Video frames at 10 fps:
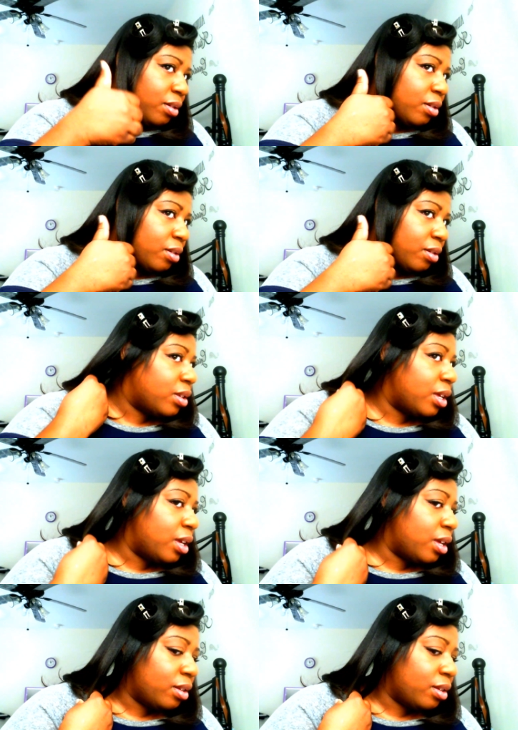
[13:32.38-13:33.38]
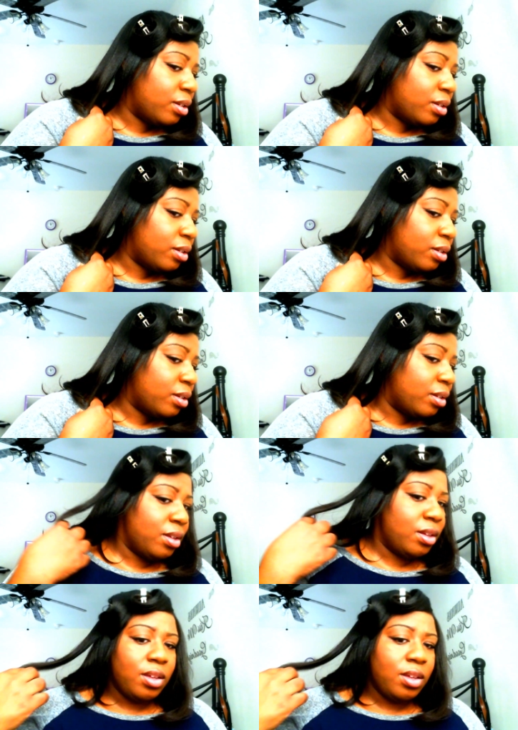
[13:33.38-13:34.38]
See?
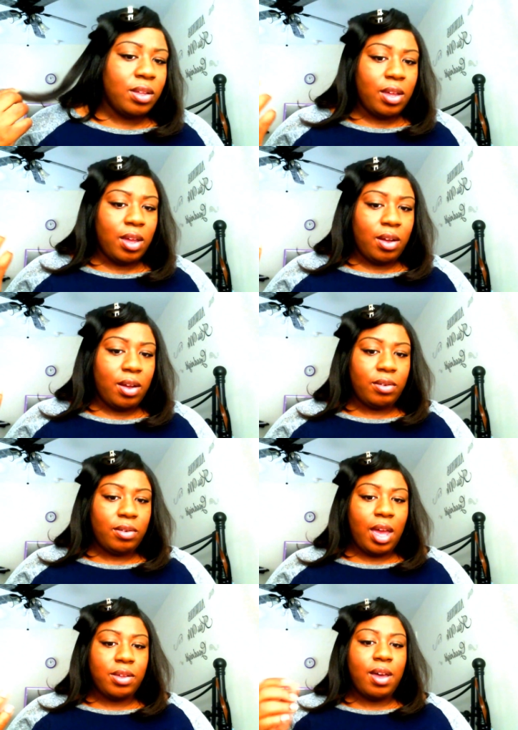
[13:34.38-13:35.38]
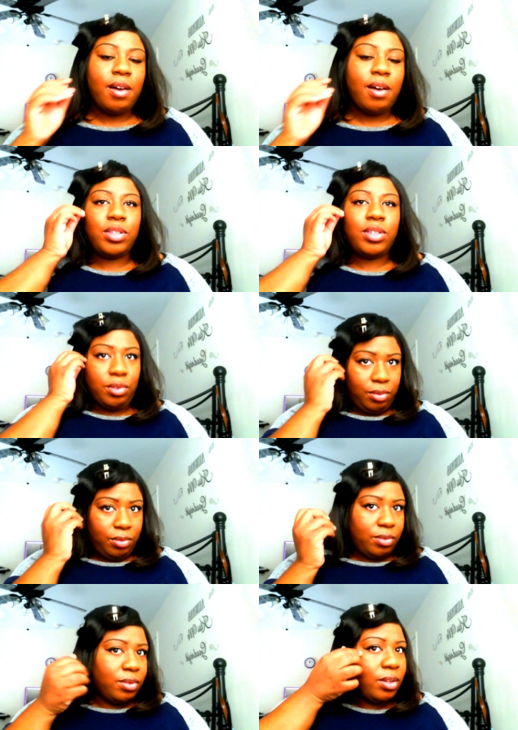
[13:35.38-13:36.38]
There. Now you have 2.
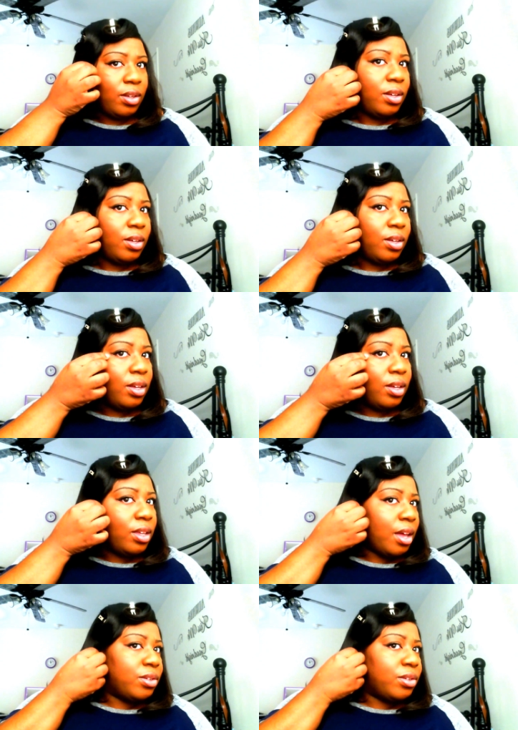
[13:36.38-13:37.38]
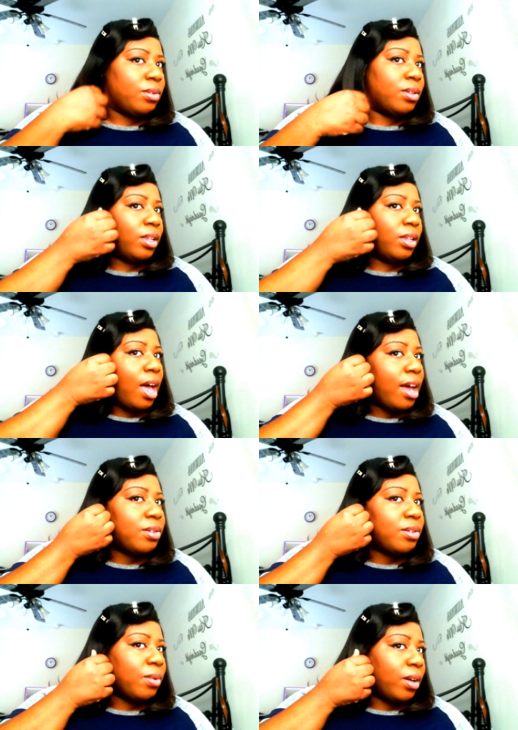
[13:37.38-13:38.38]
And then I'll do the last
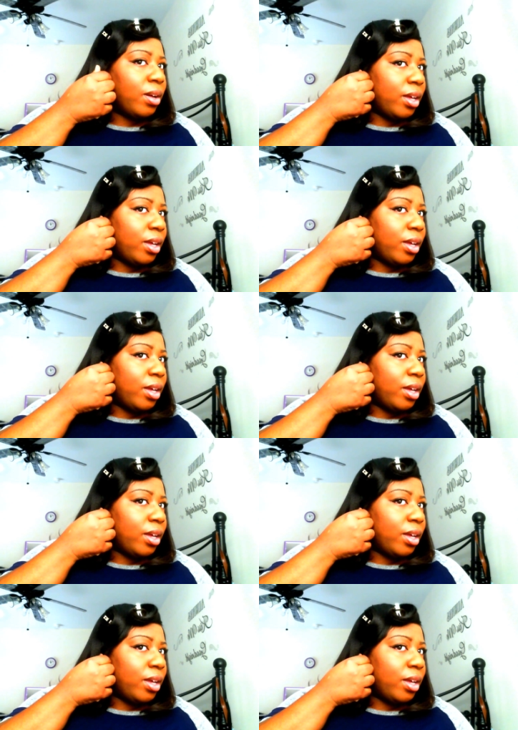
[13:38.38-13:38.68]
one.